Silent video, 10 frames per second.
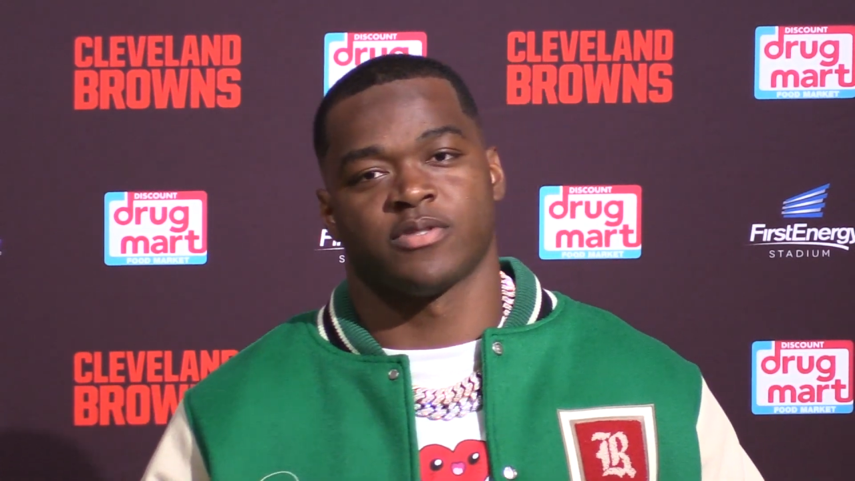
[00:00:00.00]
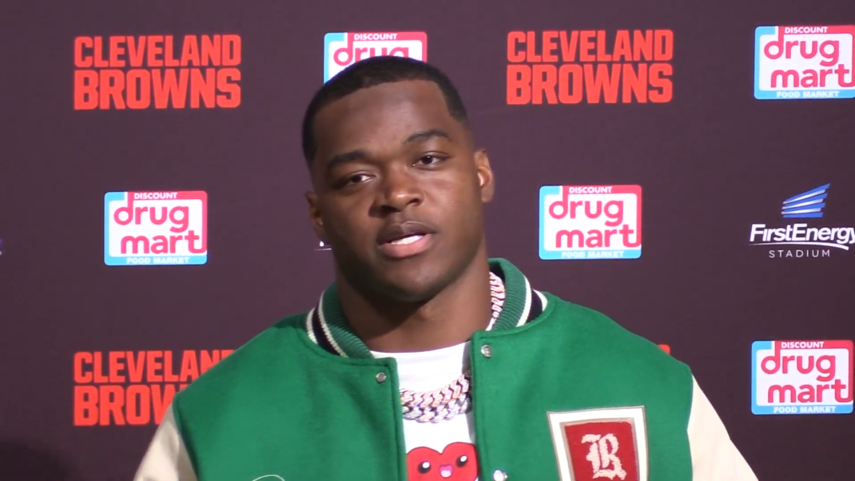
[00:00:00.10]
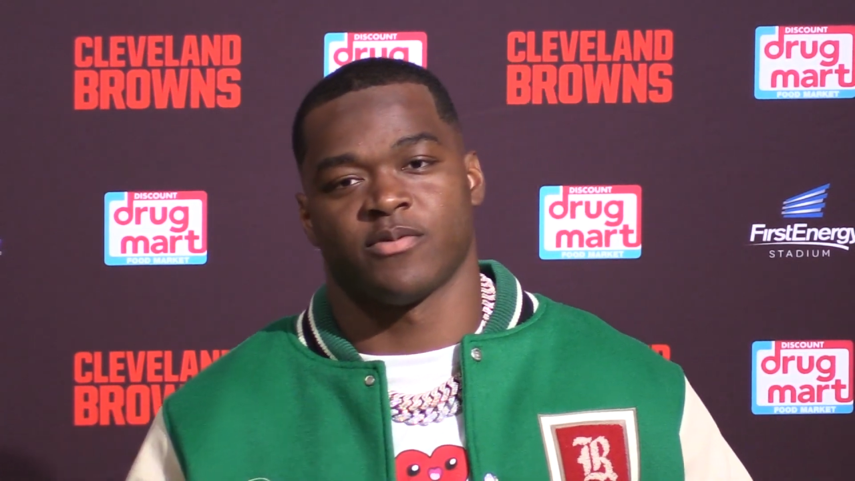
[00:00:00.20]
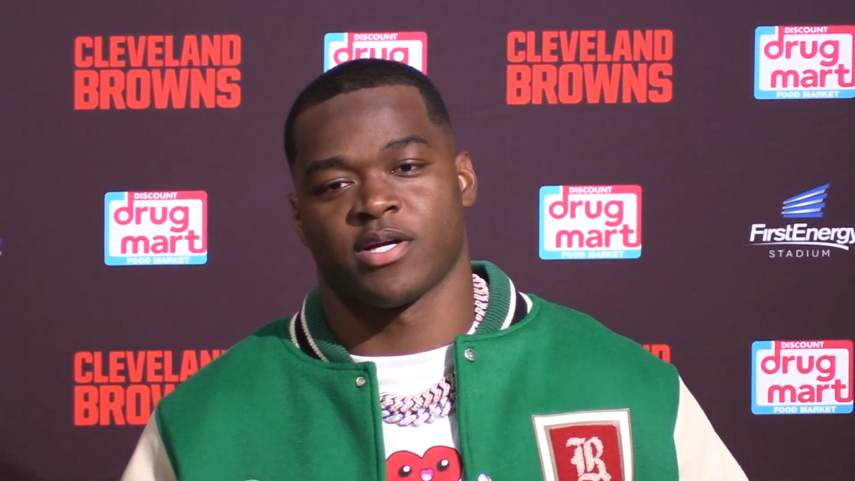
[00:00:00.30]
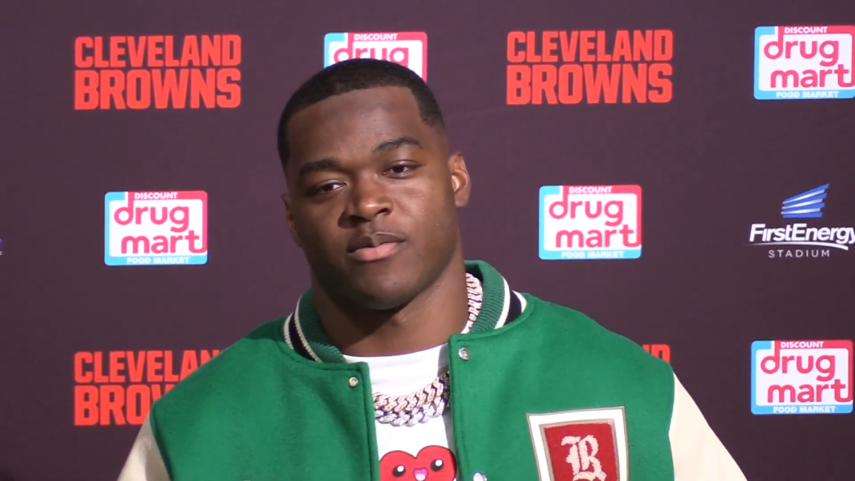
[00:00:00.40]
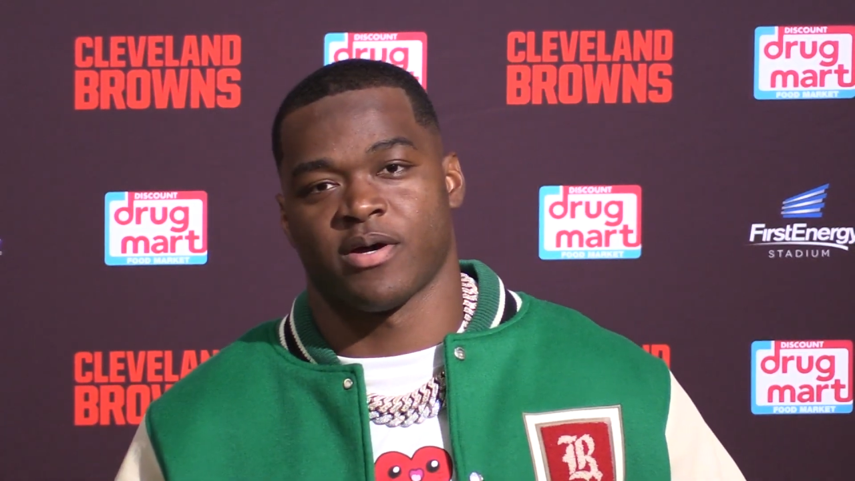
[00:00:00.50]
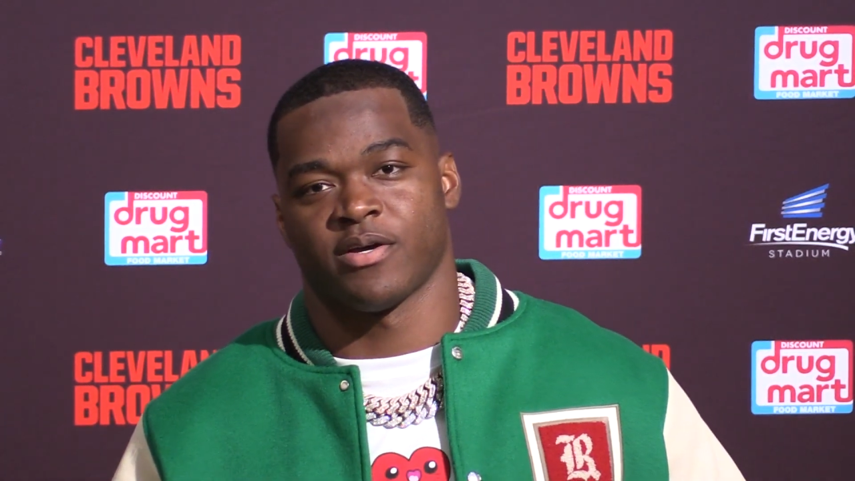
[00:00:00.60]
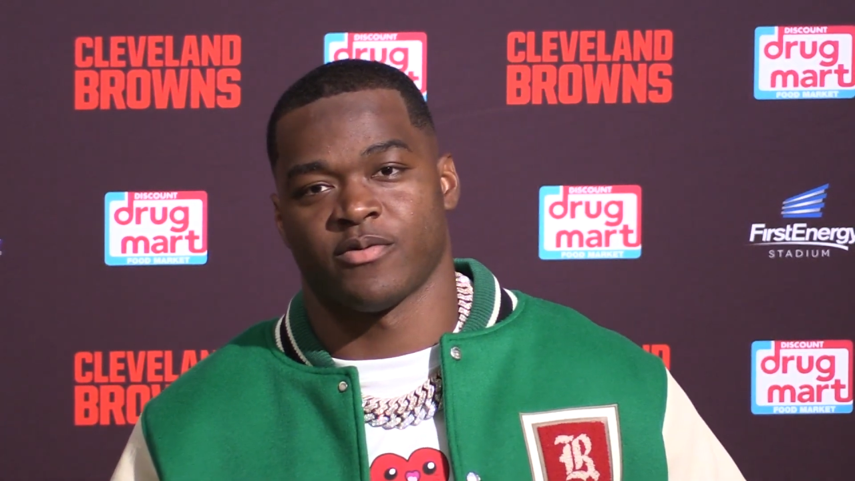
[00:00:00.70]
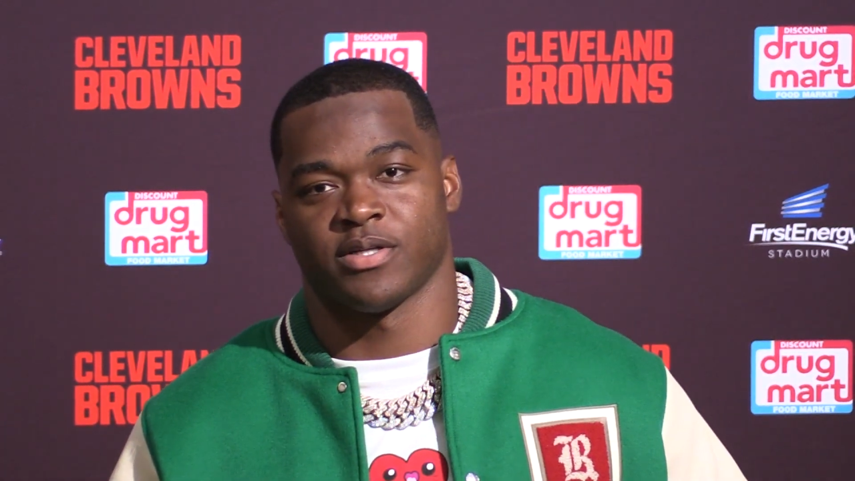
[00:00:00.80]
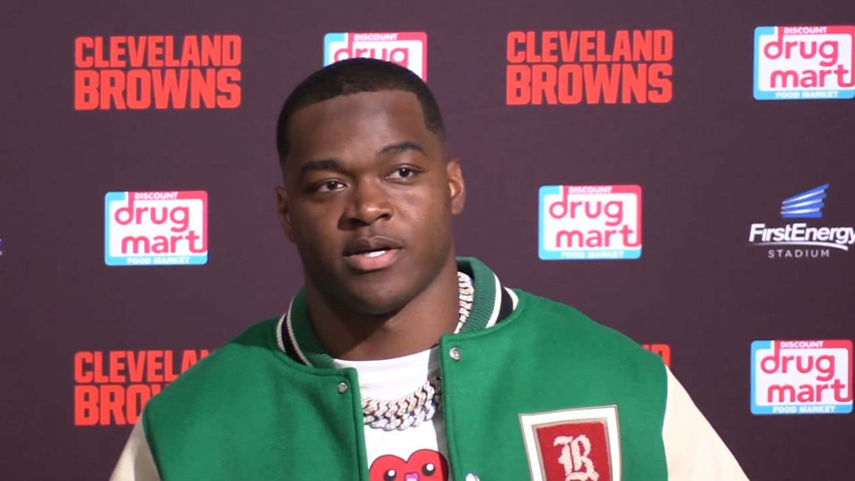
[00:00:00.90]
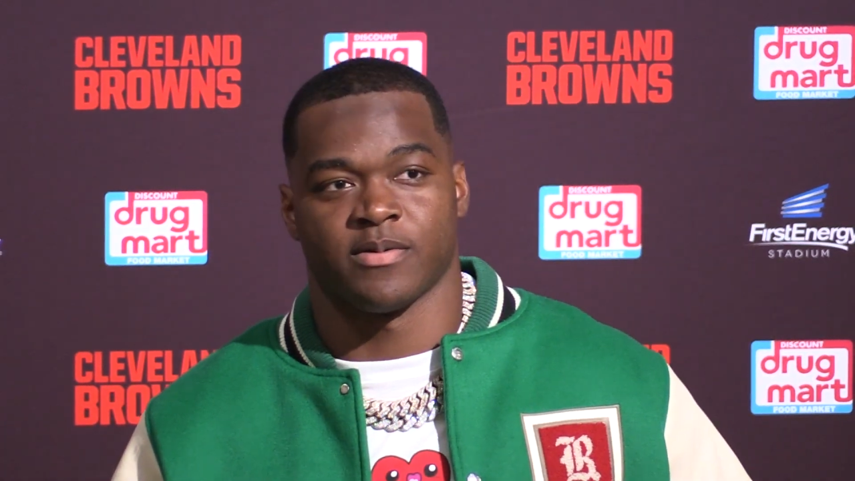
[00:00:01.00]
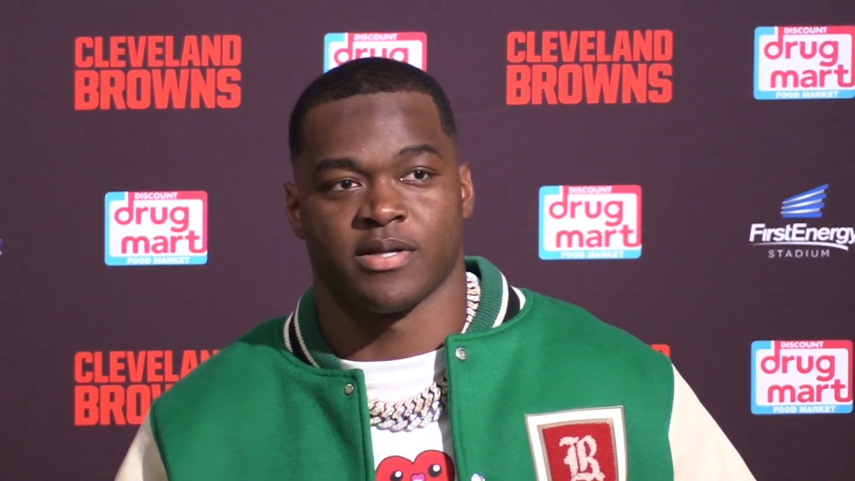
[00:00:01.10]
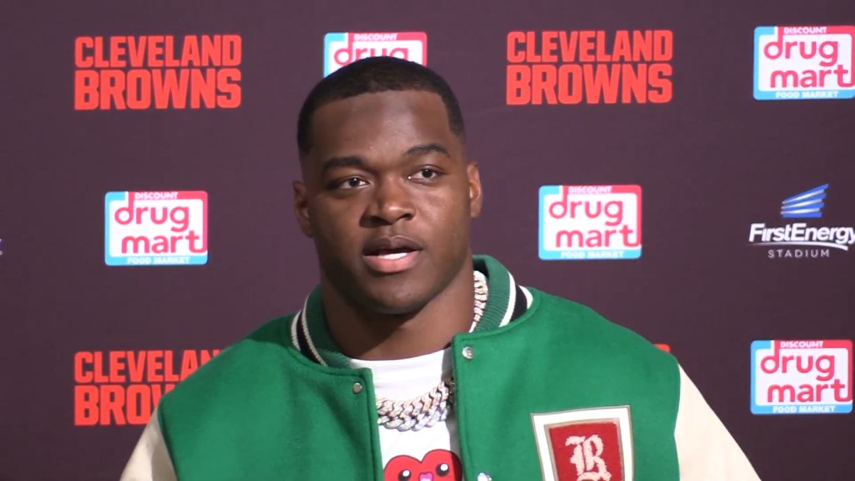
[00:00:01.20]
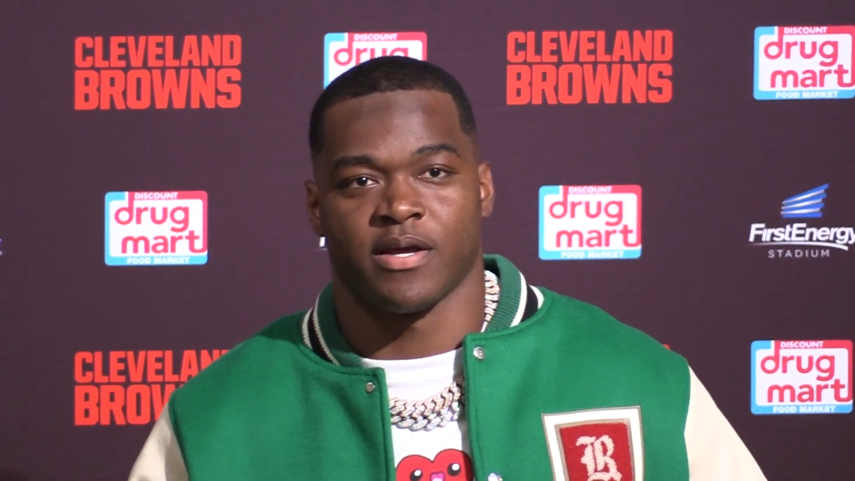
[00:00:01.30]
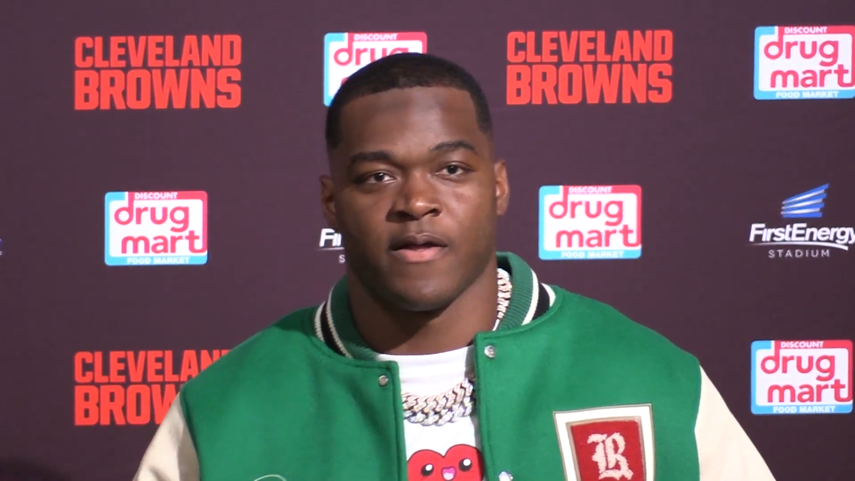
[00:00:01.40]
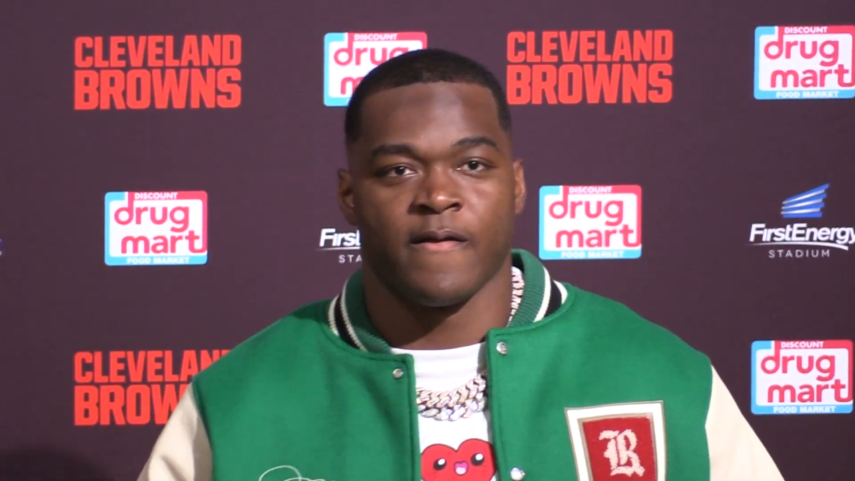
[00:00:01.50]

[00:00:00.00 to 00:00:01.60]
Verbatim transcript: was able to come out here with a dub tonight.